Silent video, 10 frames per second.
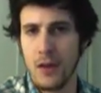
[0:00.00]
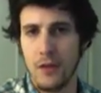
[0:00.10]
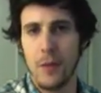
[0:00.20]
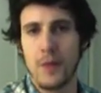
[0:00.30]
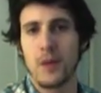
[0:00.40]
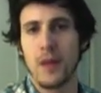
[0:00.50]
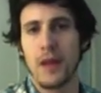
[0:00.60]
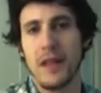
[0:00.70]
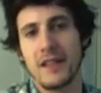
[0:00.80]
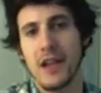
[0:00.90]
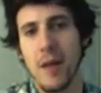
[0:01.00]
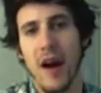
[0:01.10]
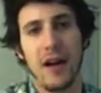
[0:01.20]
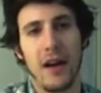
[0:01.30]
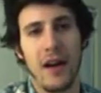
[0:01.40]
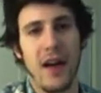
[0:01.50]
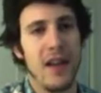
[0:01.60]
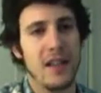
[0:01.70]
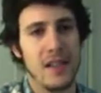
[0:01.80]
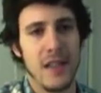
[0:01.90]
The film was released in America
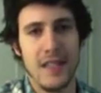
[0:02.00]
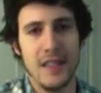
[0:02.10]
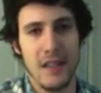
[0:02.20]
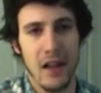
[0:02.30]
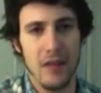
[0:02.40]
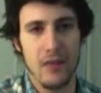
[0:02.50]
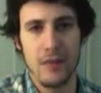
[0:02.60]
as The Easy Life.